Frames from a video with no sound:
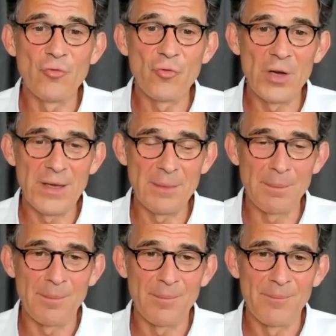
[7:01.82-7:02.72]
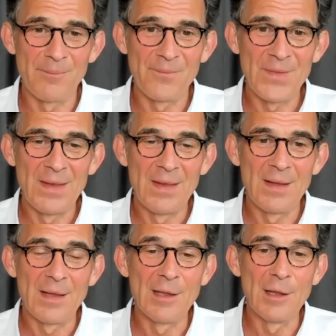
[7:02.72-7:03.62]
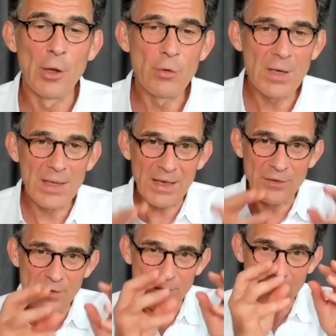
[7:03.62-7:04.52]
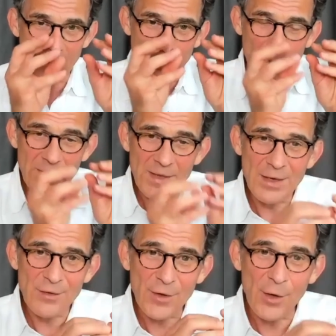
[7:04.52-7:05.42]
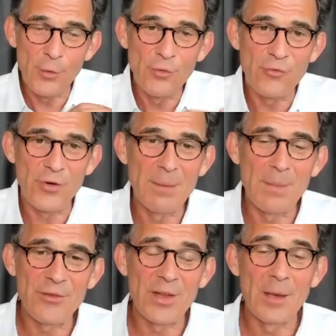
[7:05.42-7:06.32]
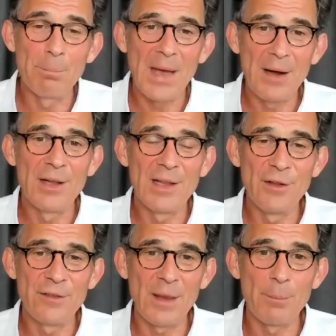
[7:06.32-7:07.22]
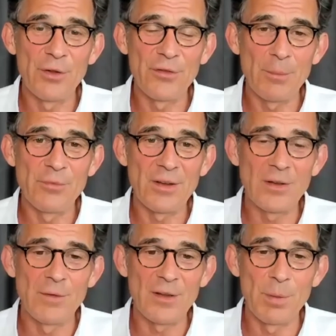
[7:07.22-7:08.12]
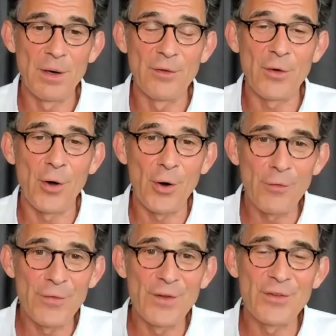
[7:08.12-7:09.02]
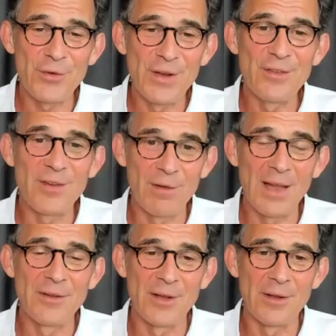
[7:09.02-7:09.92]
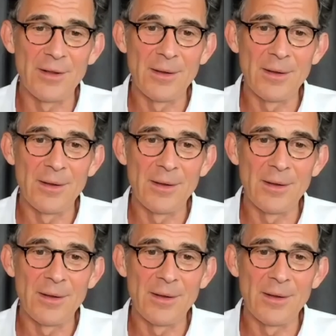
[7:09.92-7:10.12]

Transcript: dream, localize itself within its own dream as an apparently separate subject of experience on the streets of London.